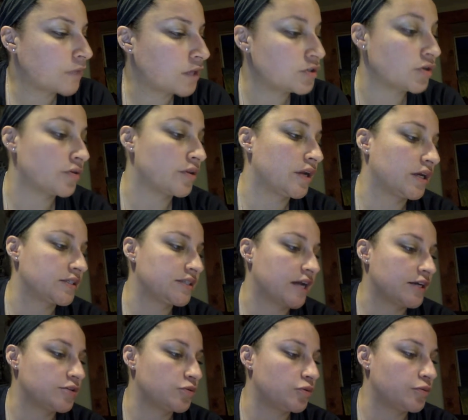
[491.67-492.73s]
the next
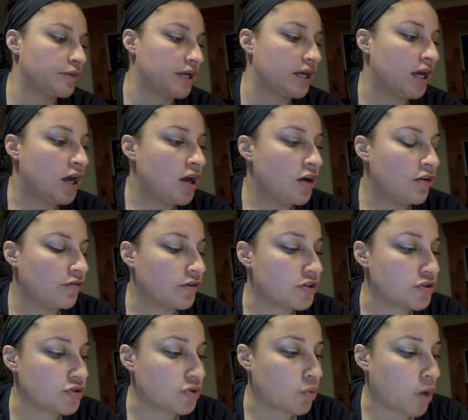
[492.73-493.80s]
task would be for the
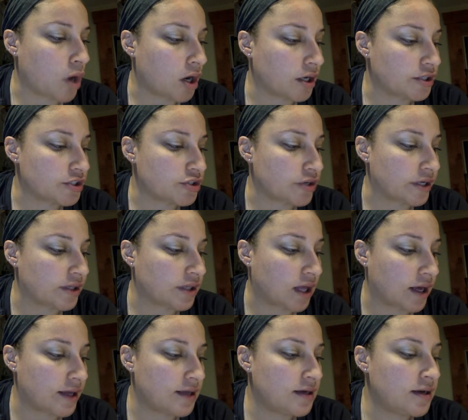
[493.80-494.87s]
student to walk on a straight
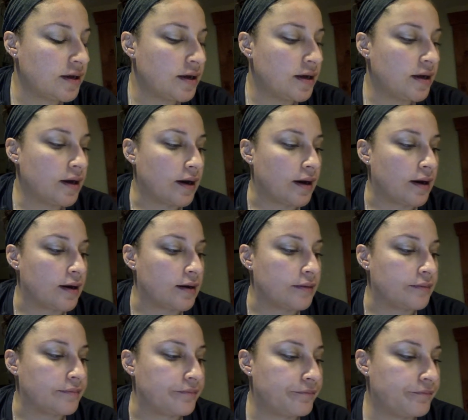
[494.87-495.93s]
line.
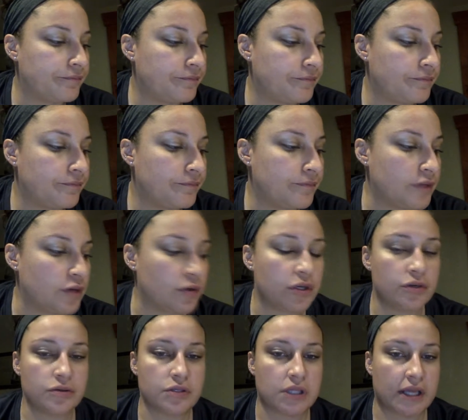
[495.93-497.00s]
You can
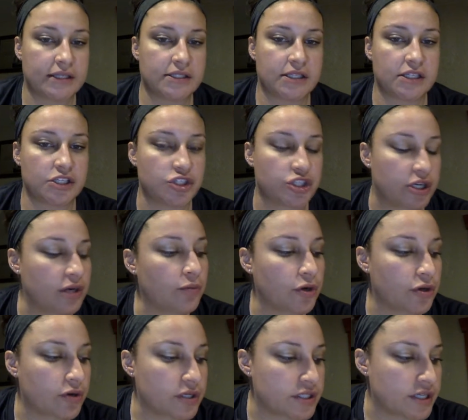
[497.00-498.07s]
use lines in the gym, or
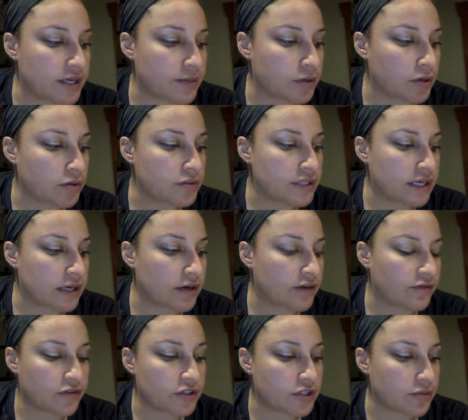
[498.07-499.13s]
you can tape your own down if
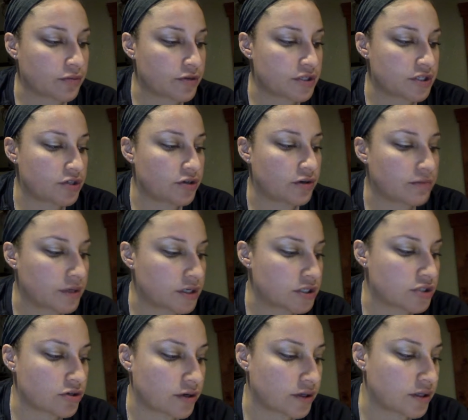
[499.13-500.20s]
for some reason you're
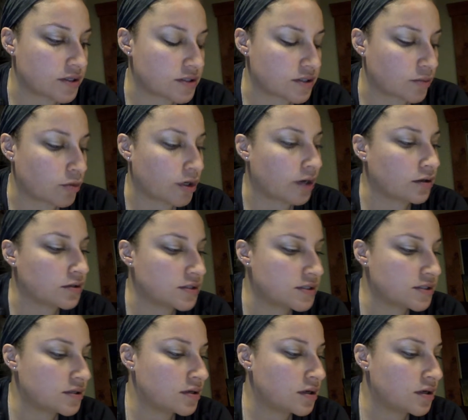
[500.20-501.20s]
administering this somewhere else.